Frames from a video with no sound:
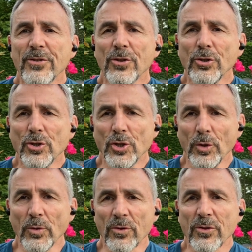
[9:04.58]

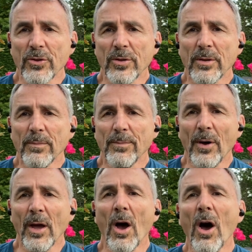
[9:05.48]
seduced
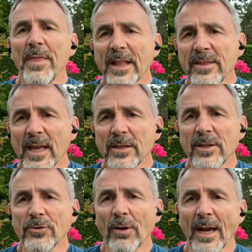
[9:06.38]
by, oh, that sounds
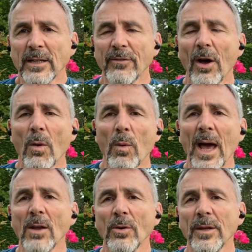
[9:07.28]
attractive. Oh,
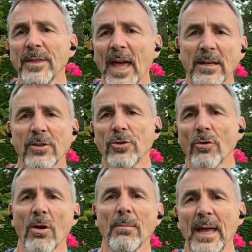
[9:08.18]
wow, look at that
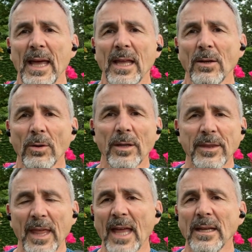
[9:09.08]
strong man. Look
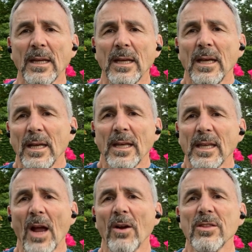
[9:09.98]
at that
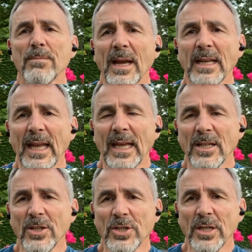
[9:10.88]
charismatic
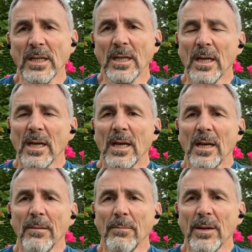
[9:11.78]
energy.
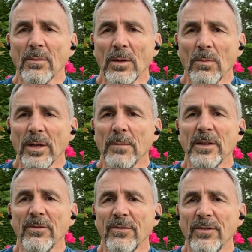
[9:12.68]
But we want to
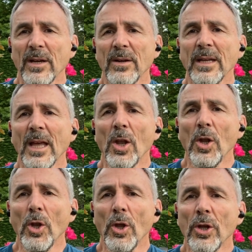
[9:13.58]
be very
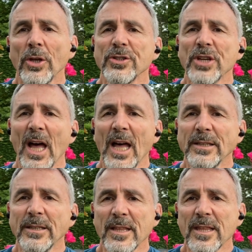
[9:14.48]
alert to
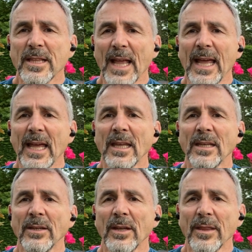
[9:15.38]

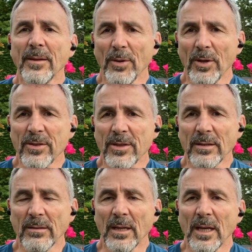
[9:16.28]
understand the
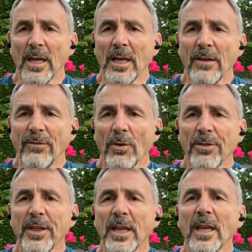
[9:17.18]
person. If you're
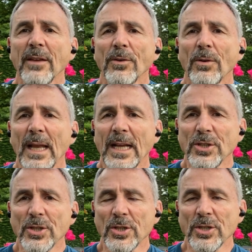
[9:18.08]
thinking of a
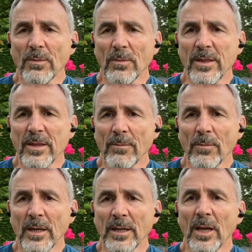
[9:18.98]
relationship with
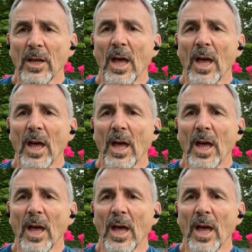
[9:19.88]
someone,